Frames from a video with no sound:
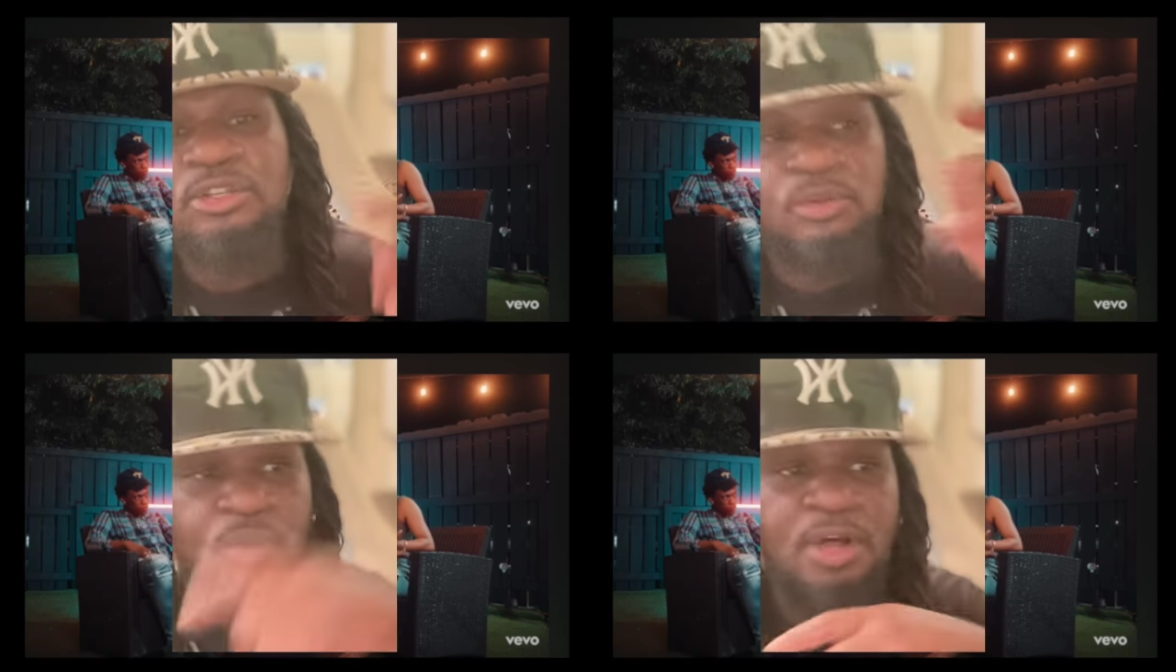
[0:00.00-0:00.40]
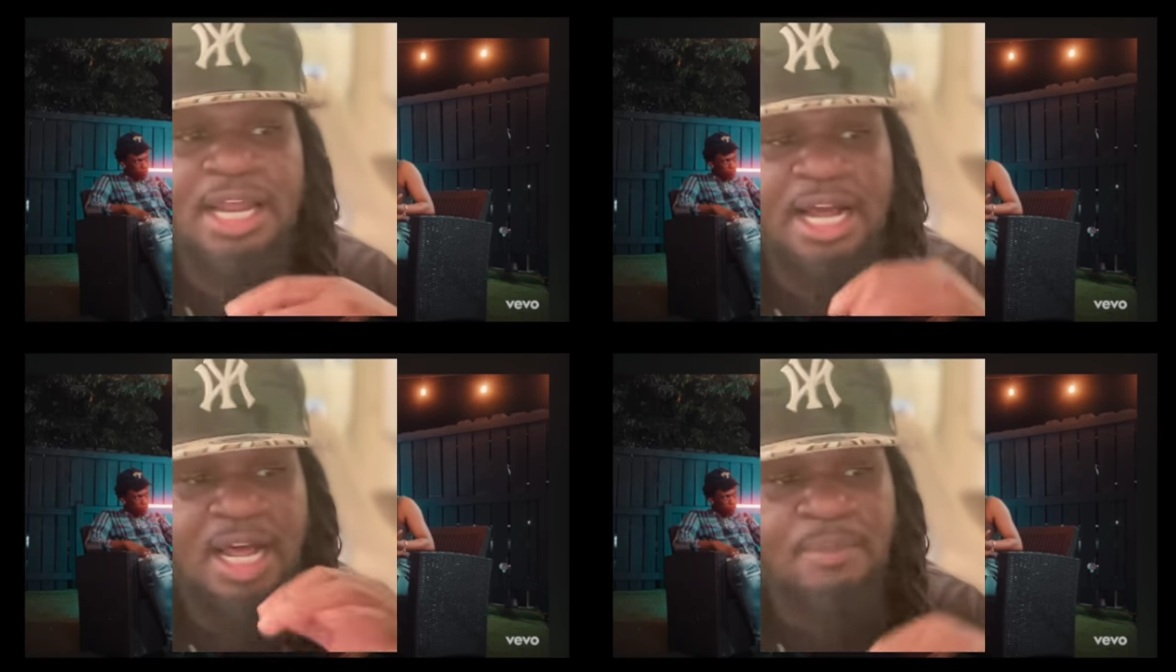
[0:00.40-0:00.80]
you go
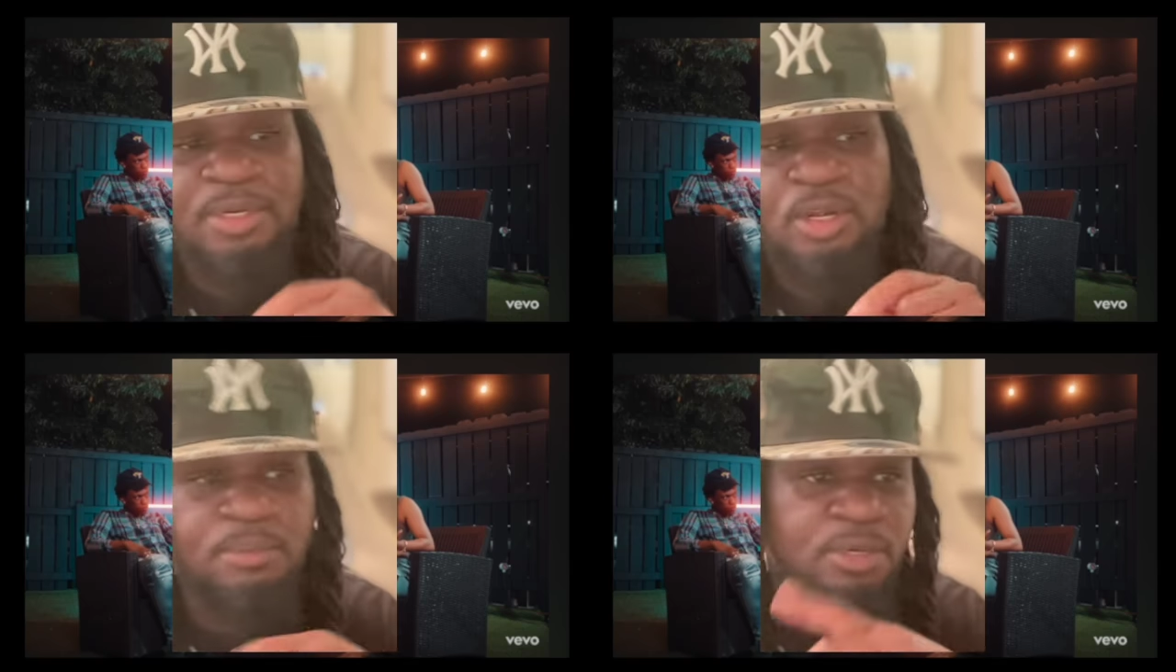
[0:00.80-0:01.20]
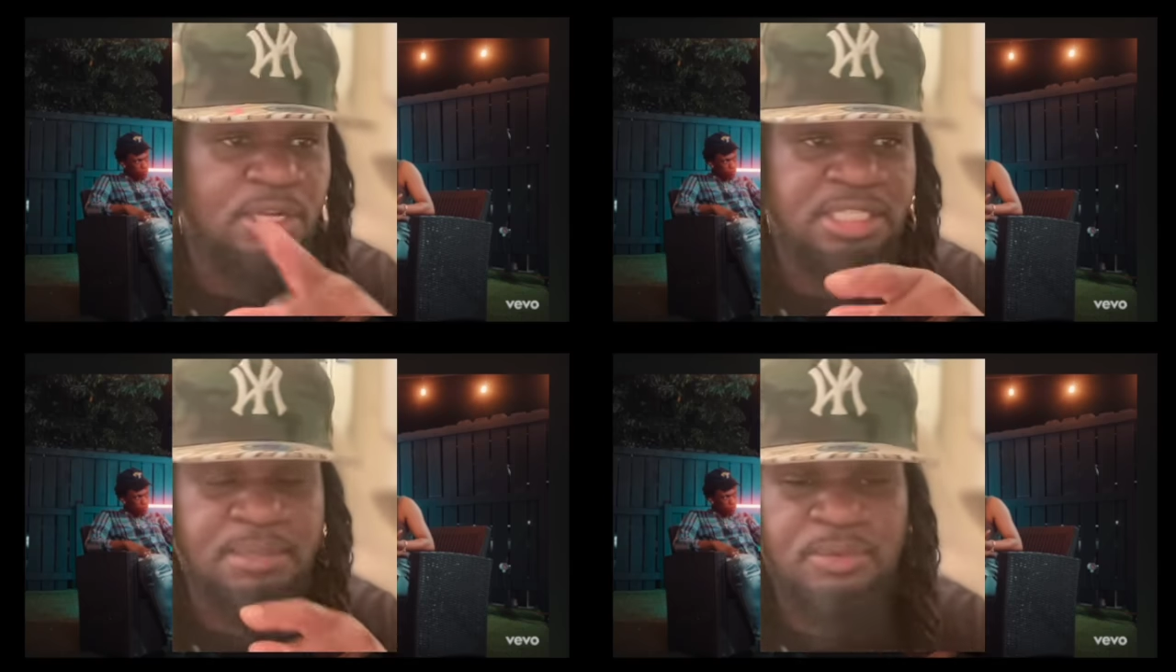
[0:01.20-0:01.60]
ahead and comment down
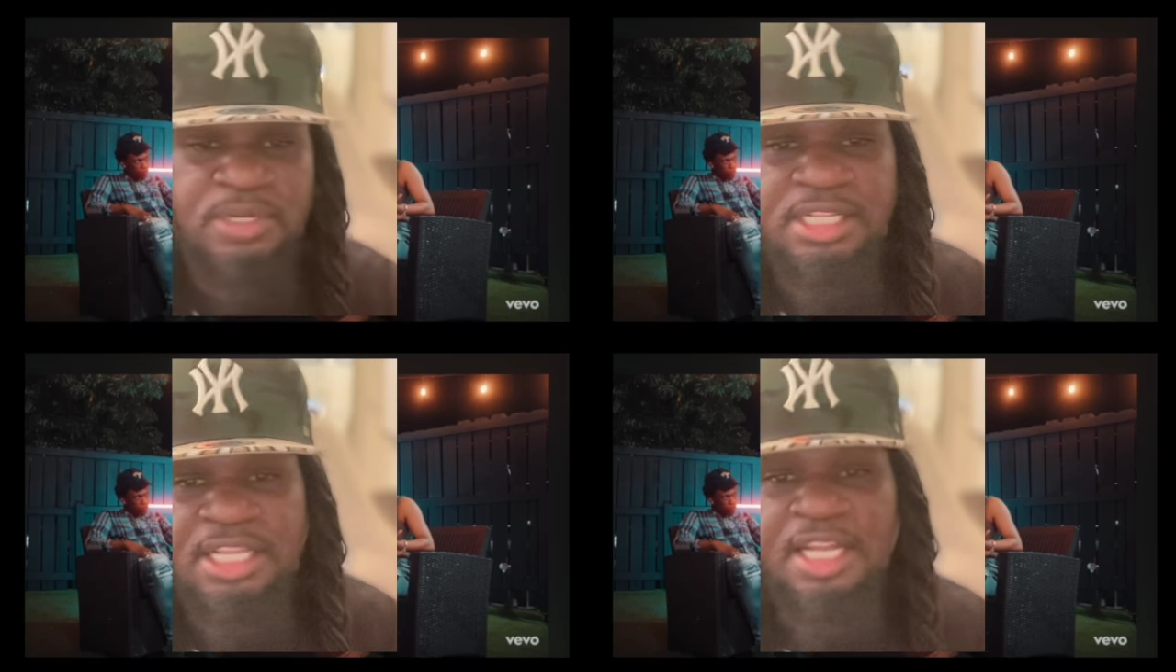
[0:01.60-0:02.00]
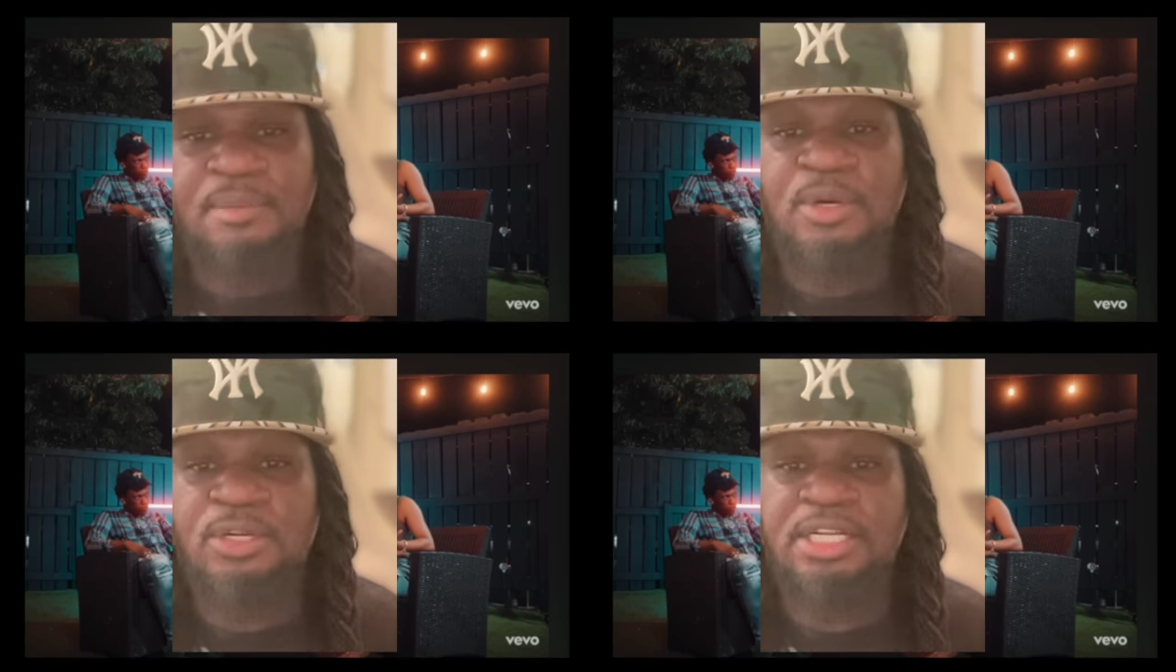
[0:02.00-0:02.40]
below and tell me what you think
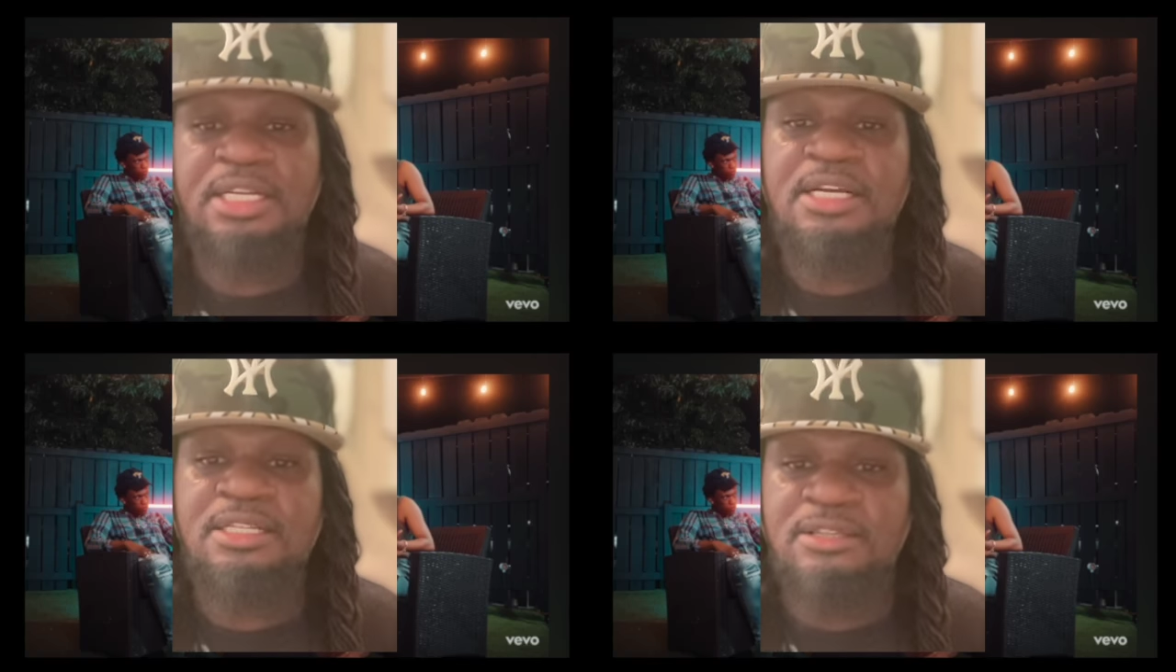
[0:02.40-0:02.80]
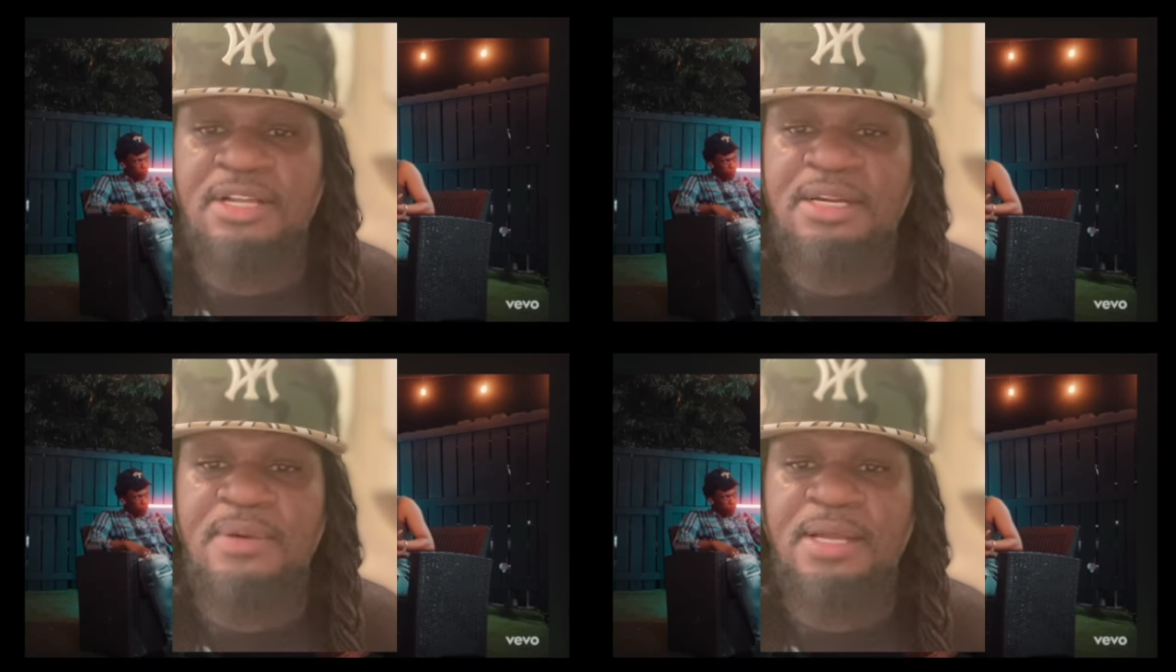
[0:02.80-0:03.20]
about it.
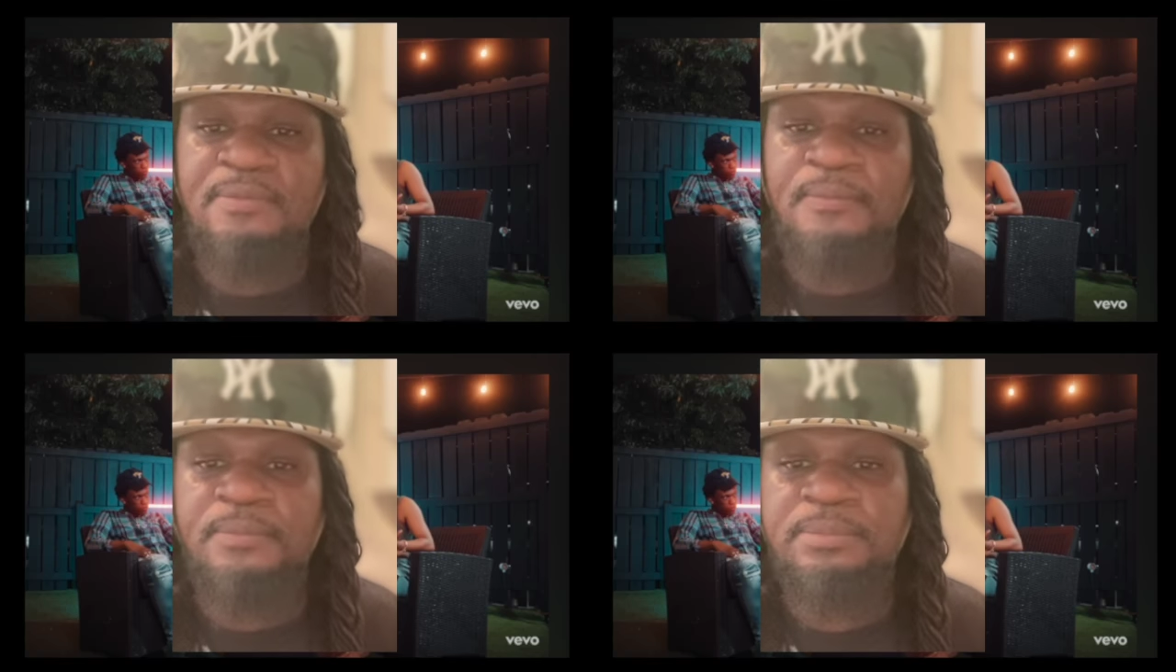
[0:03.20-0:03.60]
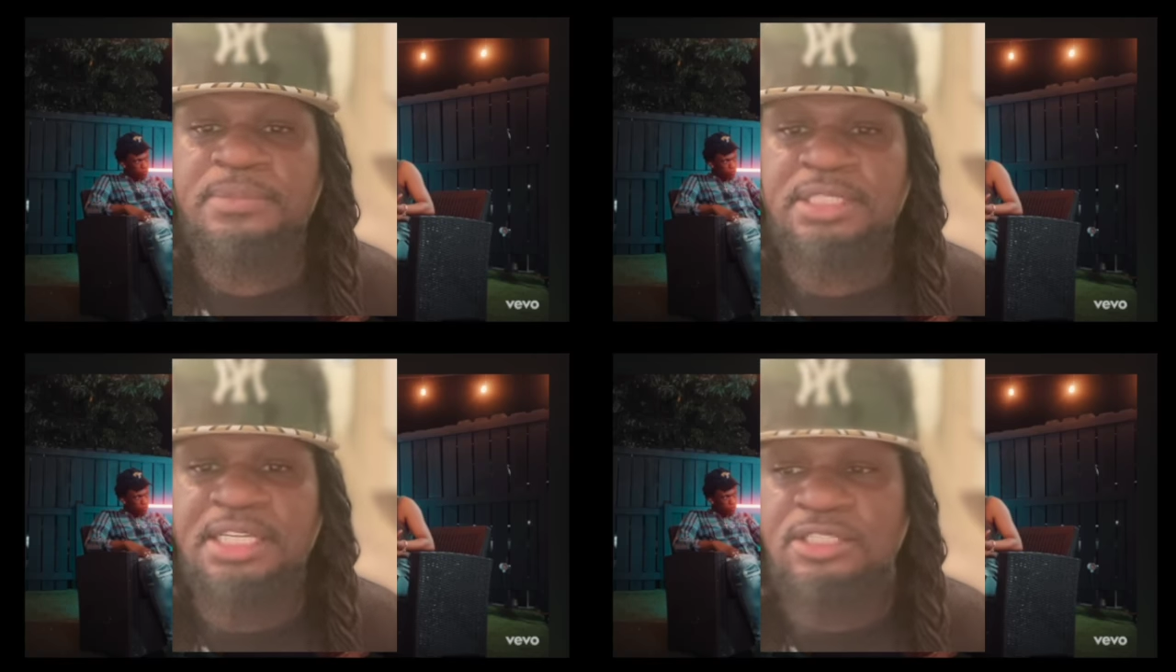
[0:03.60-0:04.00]
So anyway
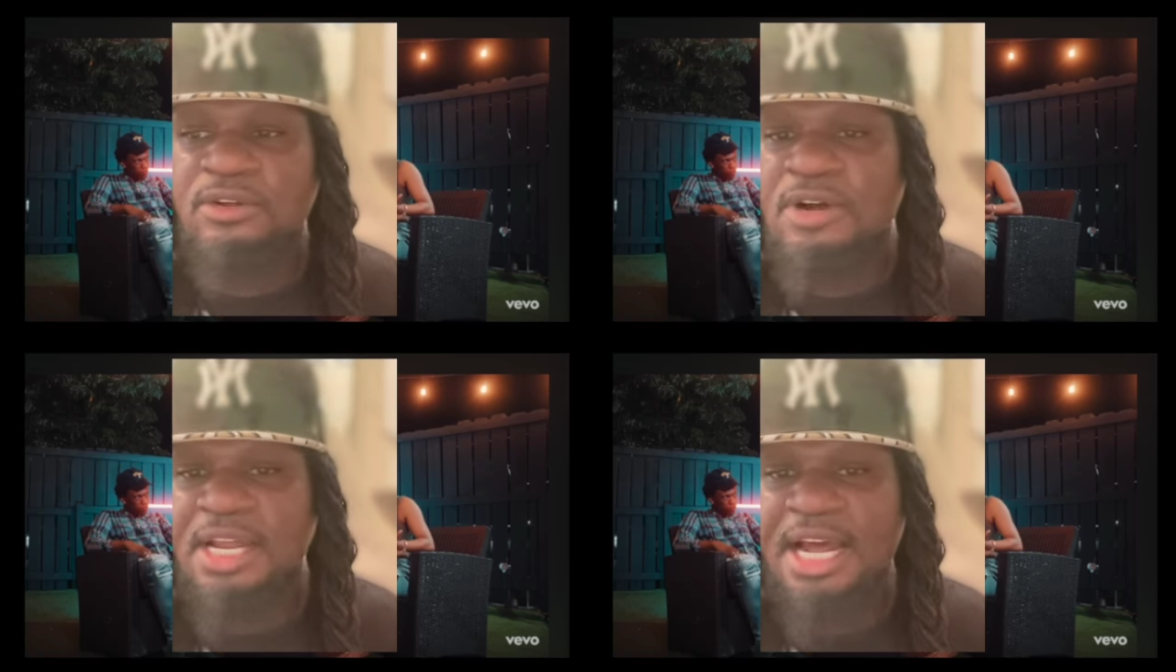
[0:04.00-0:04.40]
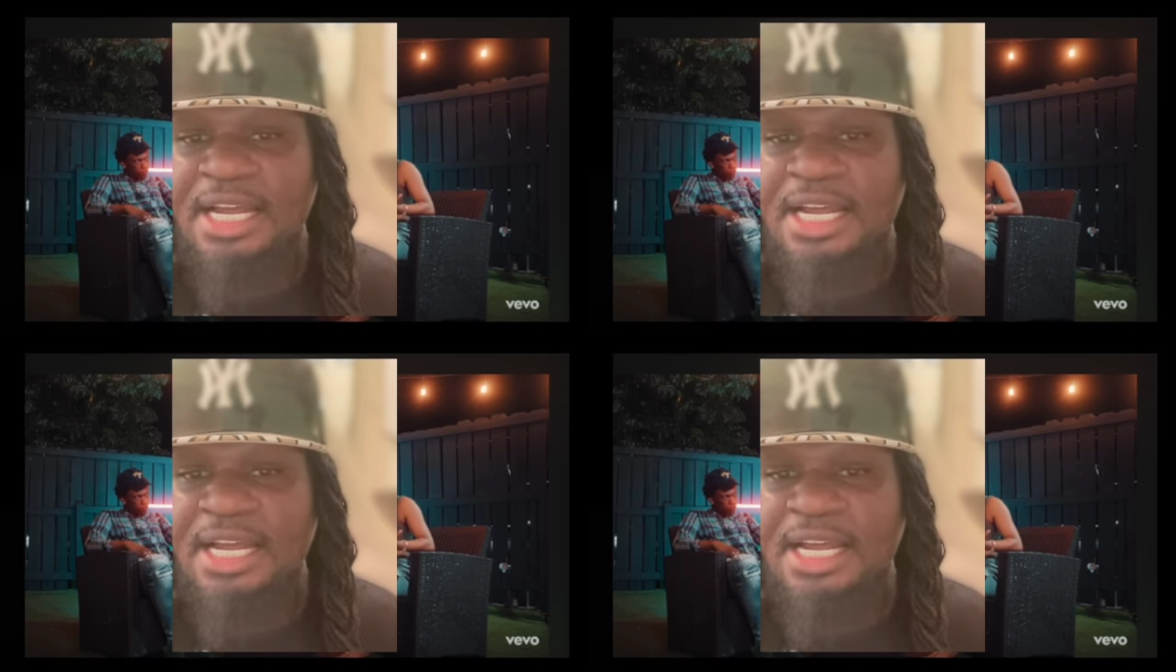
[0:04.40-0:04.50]
let's go ahead